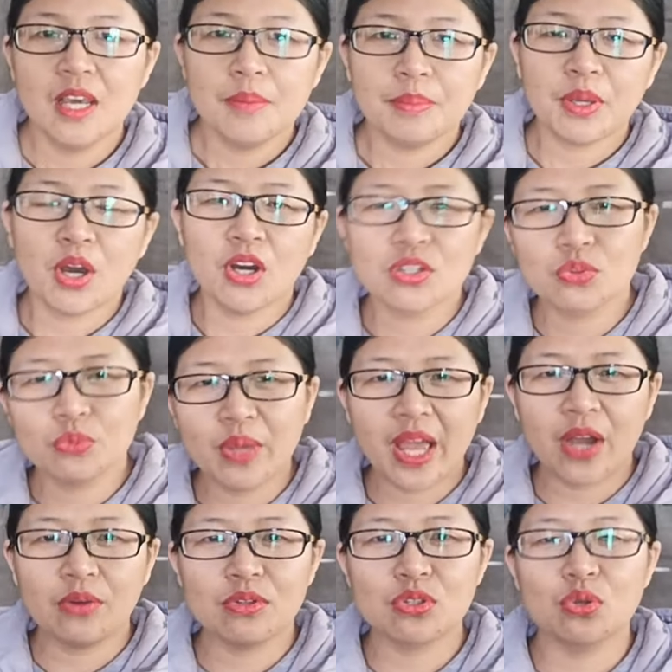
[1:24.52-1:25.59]
because we
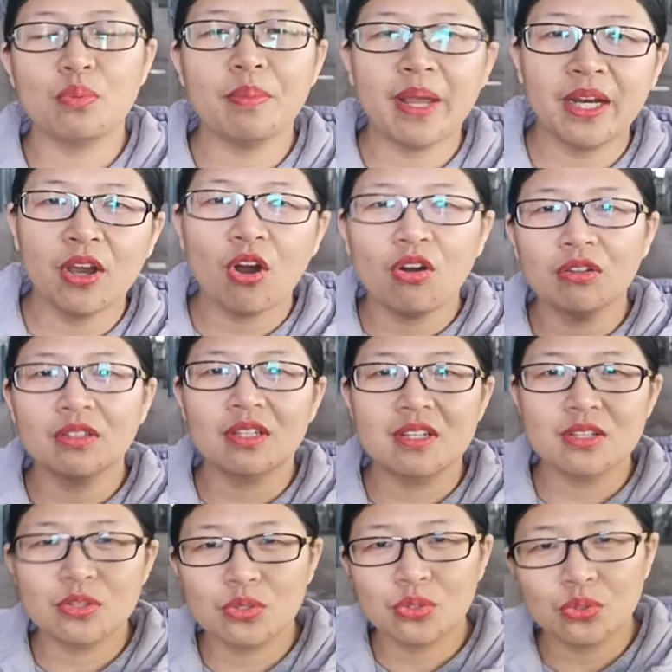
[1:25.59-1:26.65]
have so many
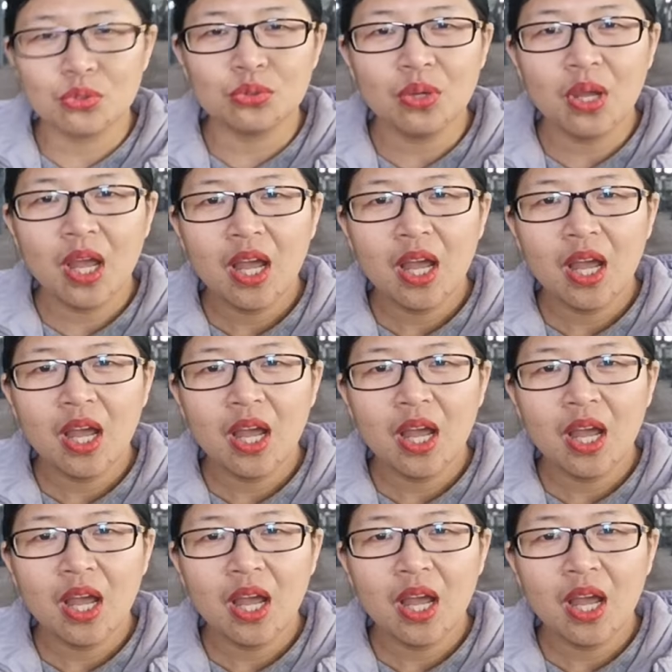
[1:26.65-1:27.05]
orders to